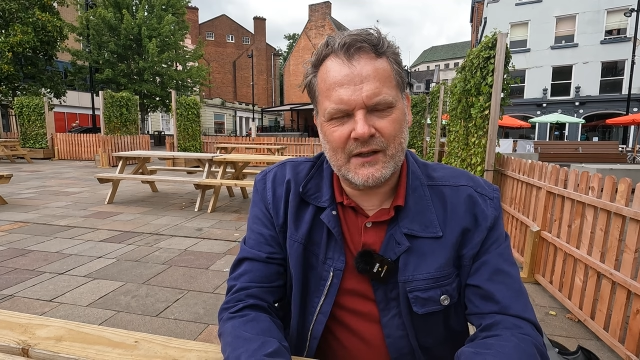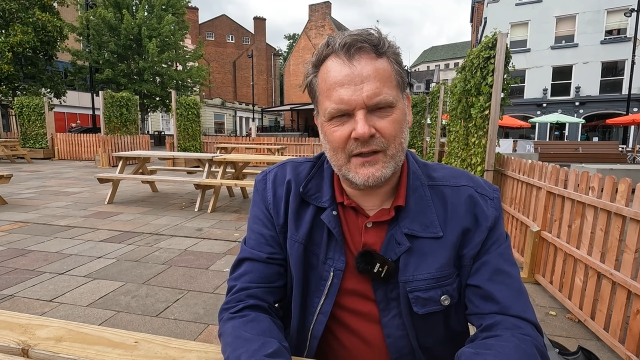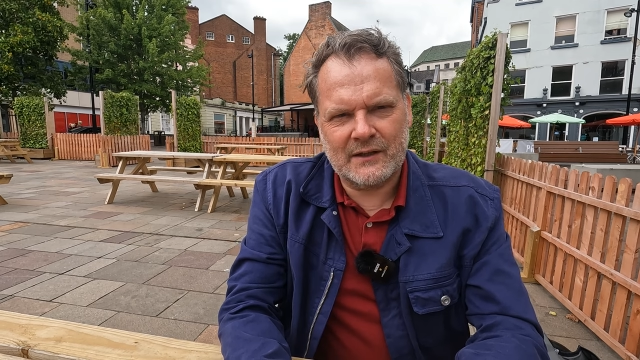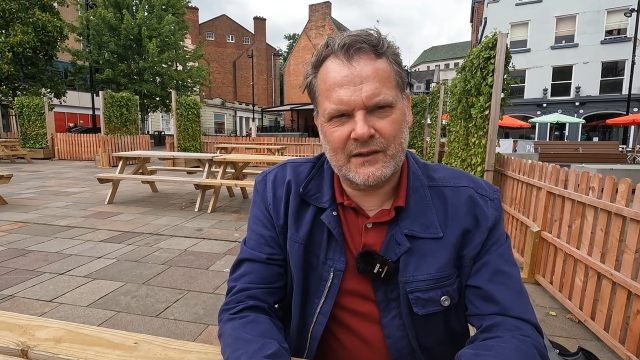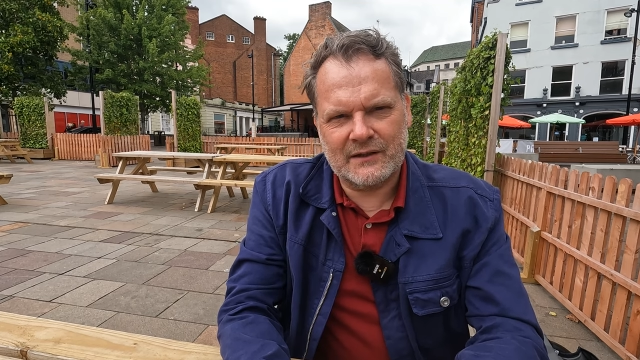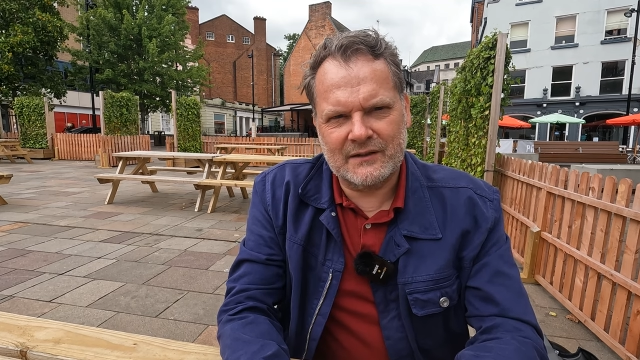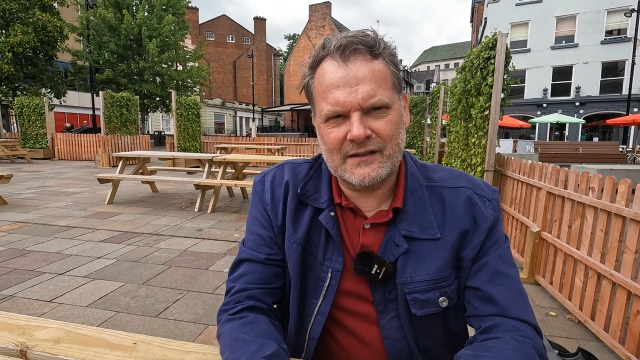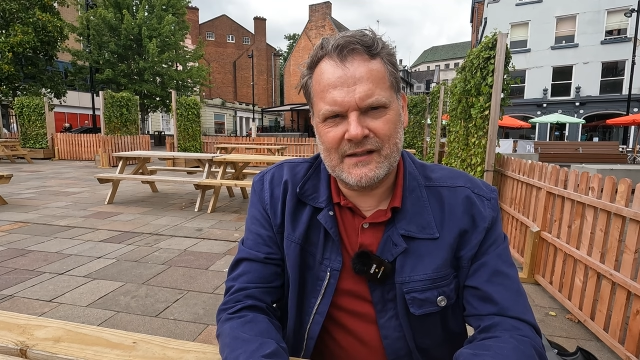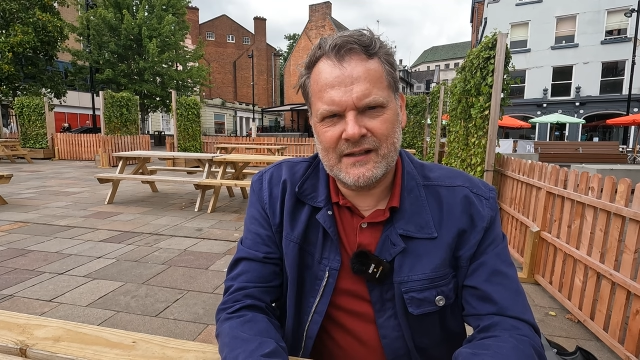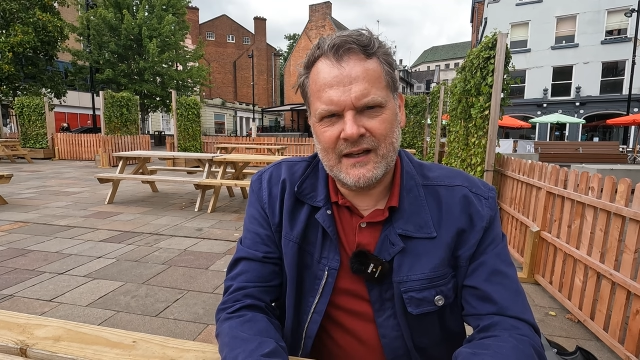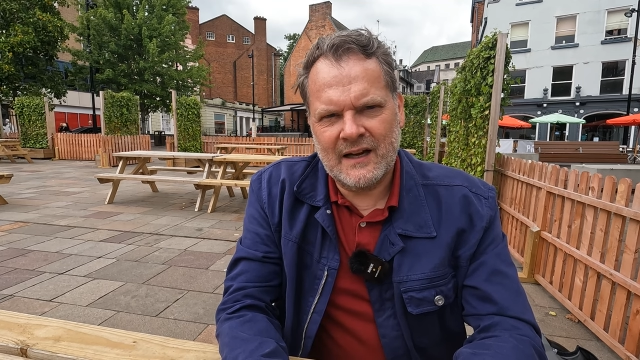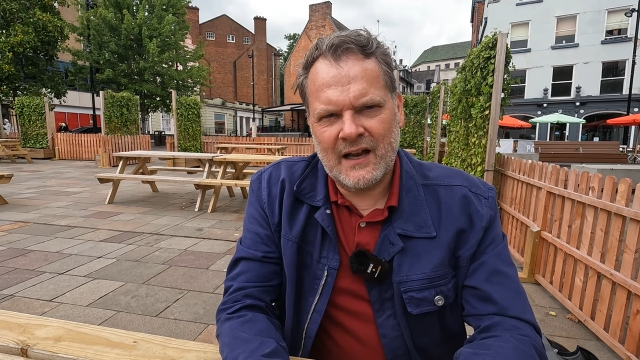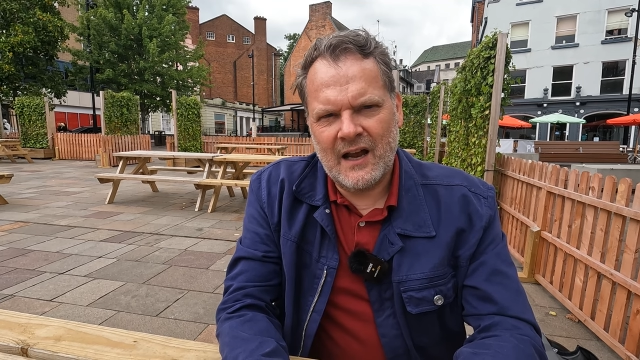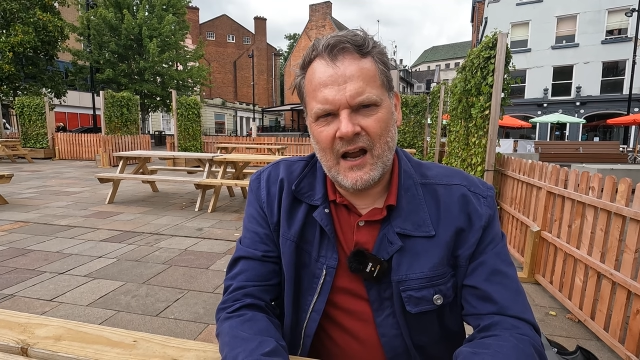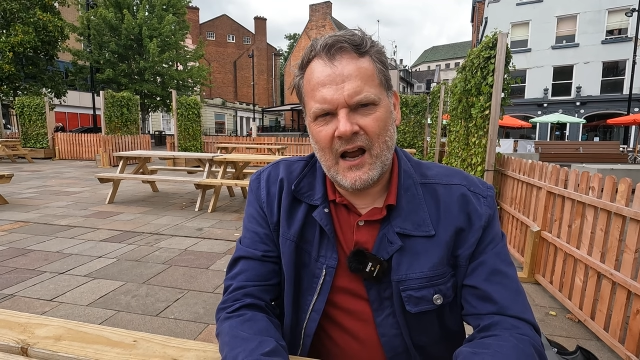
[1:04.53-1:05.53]
and,
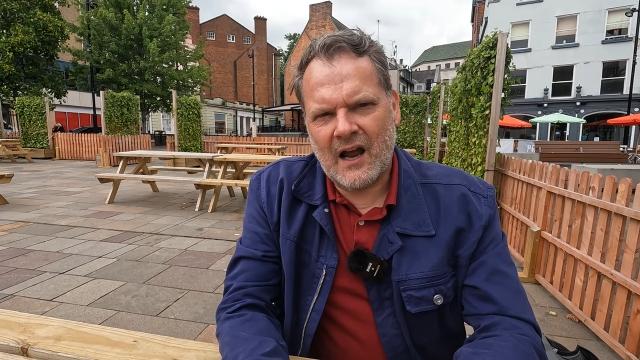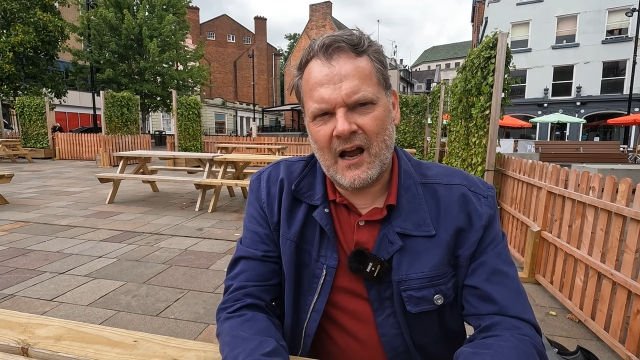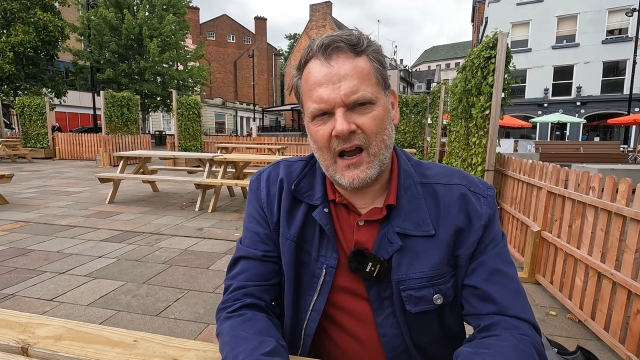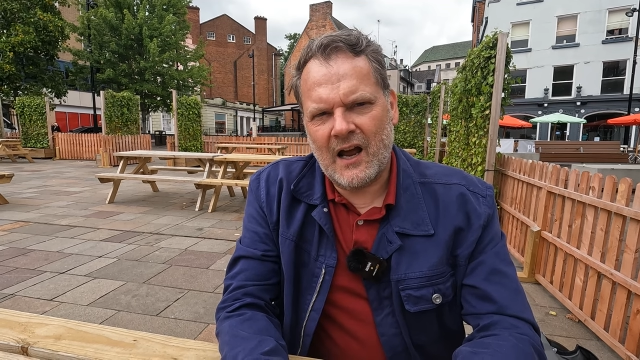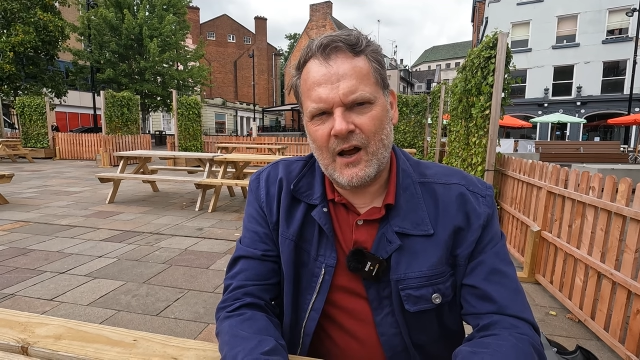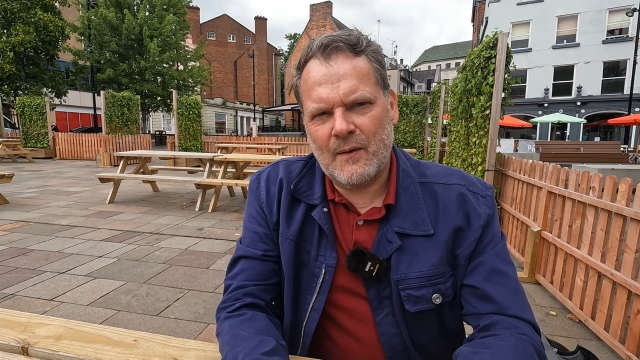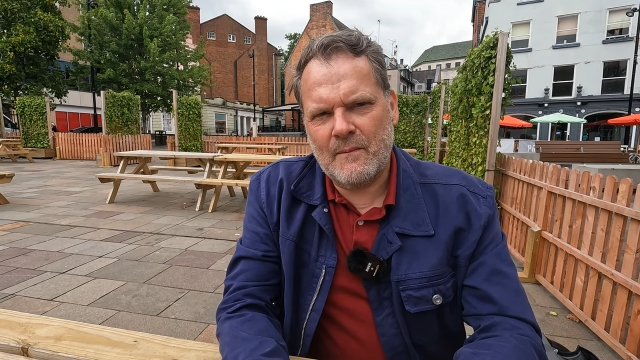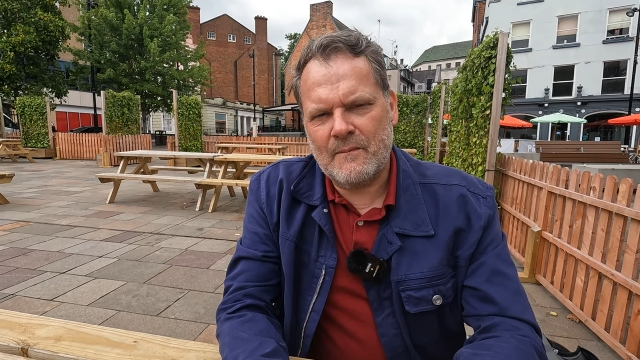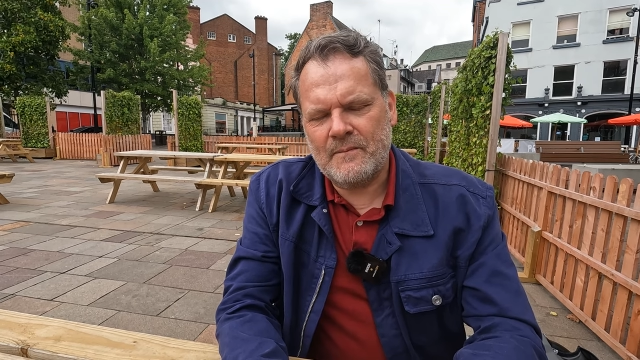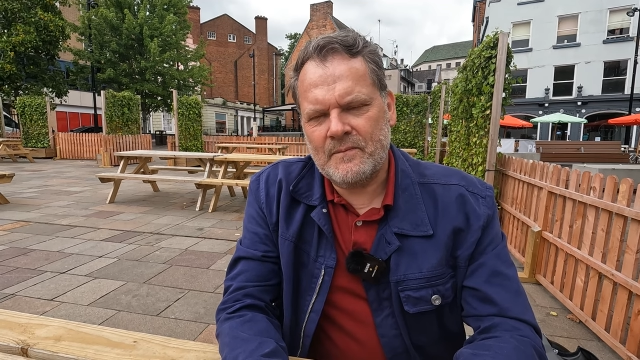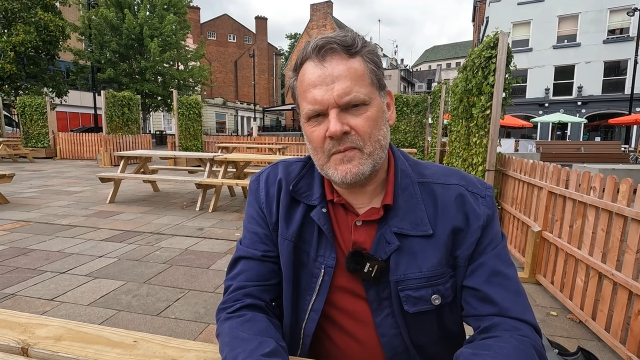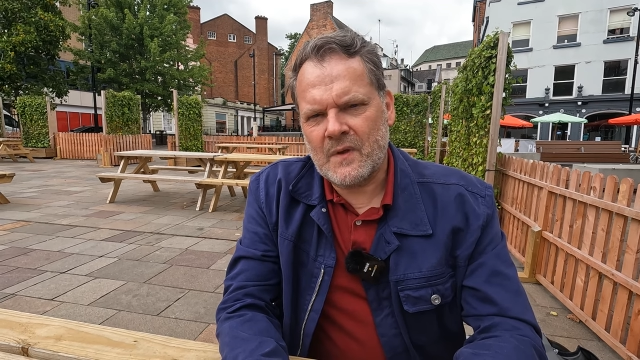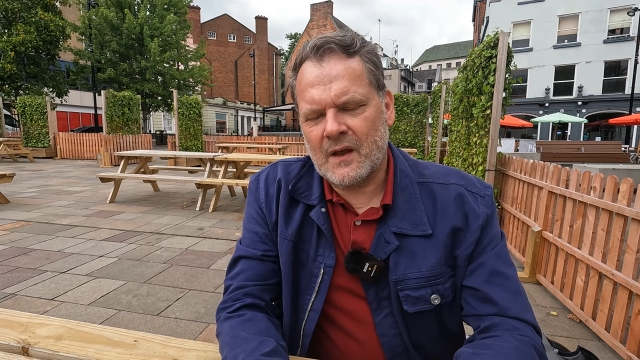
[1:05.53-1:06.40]
um,